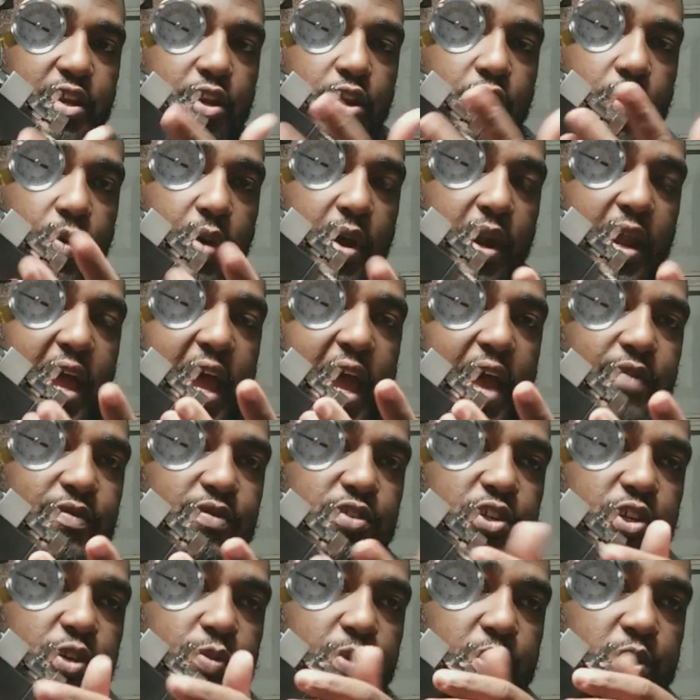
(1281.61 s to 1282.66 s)
the line, you don't
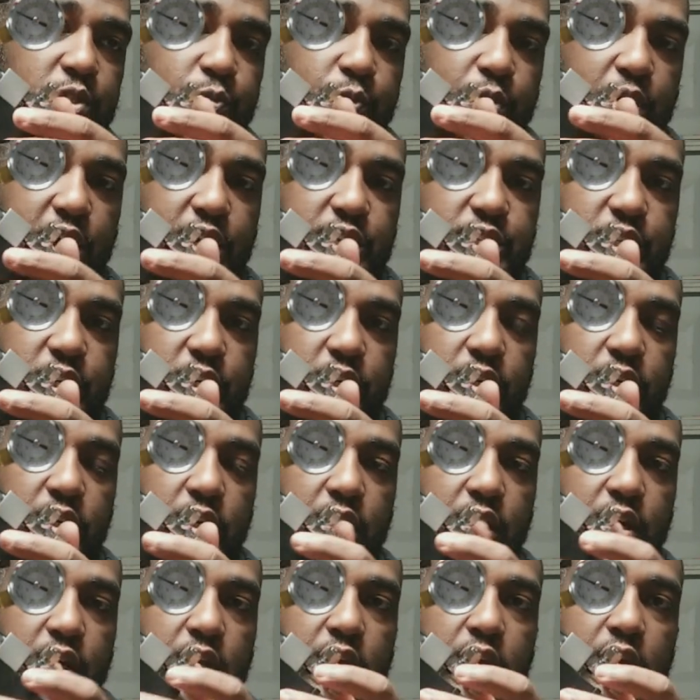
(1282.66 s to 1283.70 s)
want to have too much
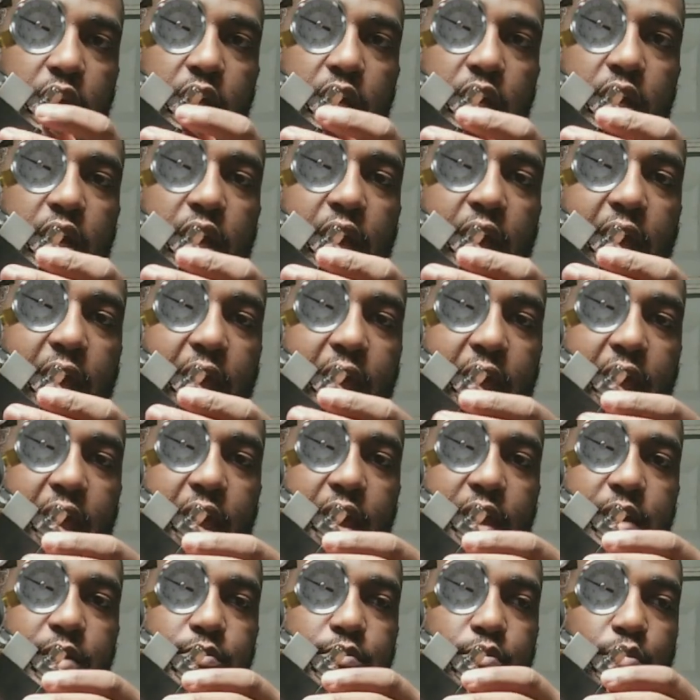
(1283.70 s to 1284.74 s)
pressure
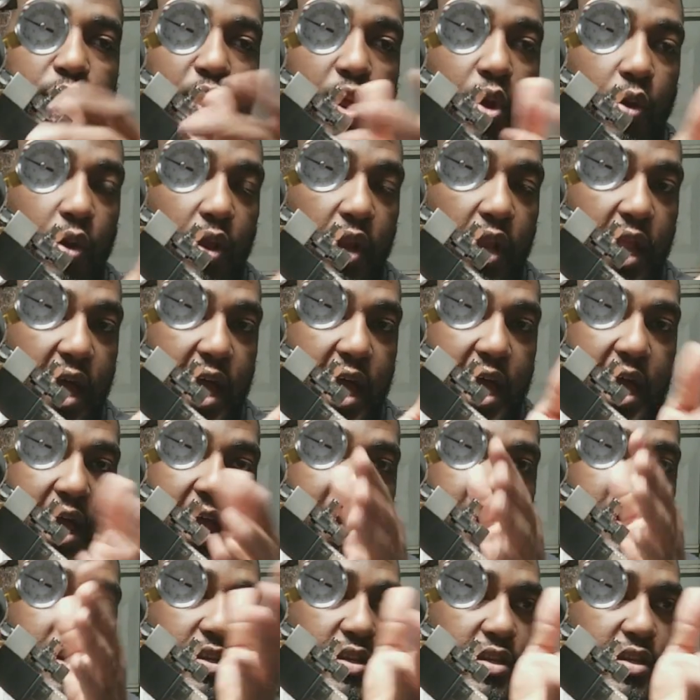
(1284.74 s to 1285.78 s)
and blow a